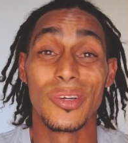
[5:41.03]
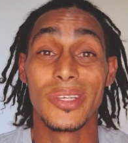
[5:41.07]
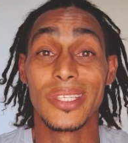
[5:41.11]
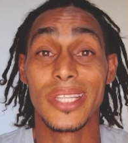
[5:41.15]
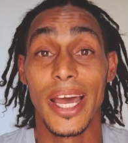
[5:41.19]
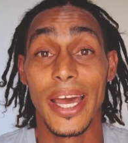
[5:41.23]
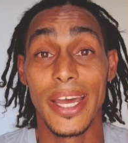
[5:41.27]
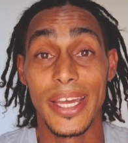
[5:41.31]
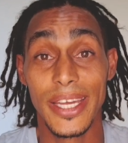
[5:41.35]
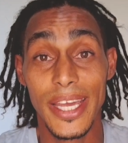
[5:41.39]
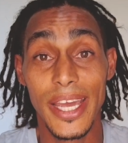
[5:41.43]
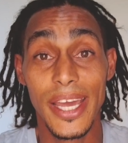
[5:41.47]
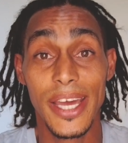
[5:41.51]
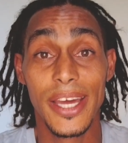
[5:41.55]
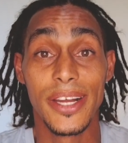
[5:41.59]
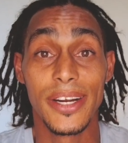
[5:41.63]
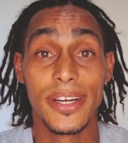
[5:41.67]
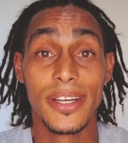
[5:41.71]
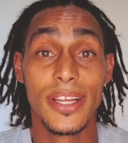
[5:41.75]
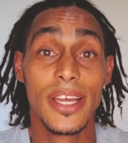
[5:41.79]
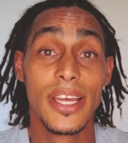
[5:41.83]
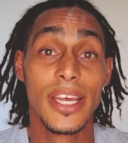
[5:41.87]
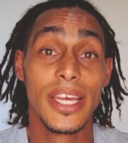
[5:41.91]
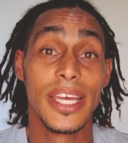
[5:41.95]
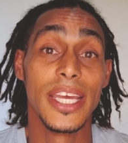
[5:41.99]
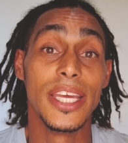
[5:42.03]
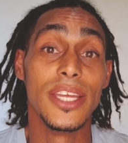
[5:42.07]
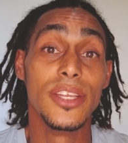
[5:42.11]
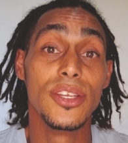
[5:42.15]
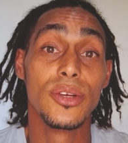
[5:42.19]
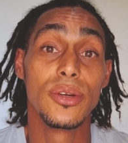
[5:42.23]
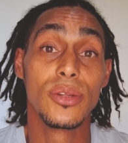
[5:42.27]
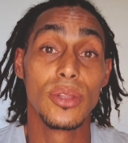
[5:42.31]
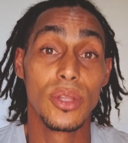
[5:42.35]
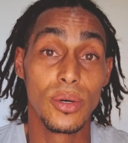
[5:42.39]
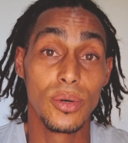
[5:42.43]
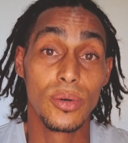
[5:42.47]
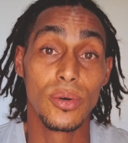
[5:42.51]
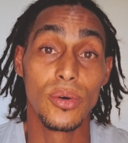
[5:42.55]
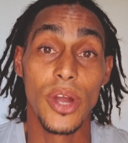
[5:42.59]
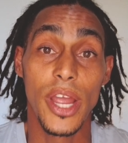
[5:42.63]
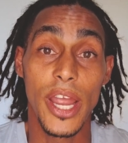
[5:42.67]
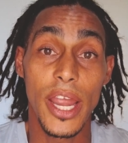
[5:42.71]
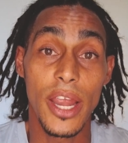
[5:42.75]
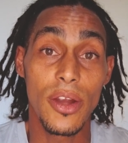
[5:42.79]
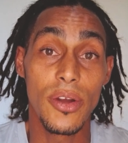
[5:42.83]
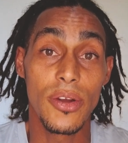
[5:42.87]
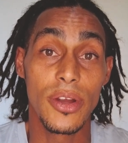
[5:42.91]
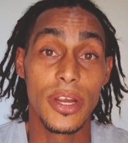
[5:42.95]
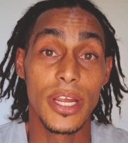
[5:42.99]
taller in your local
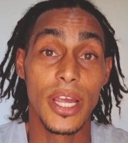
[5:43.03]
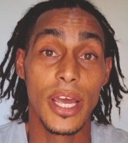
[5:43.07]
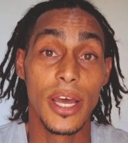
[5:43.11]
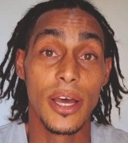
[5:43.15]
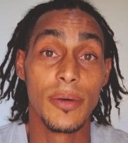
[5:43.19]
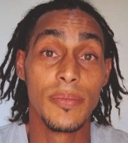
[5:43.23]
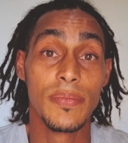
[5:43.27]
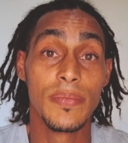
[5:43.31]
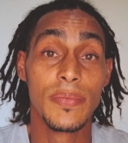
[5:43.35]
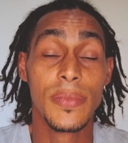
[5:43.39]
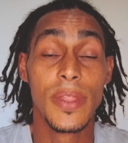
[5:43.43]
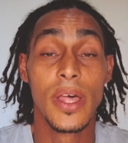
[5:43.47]
area,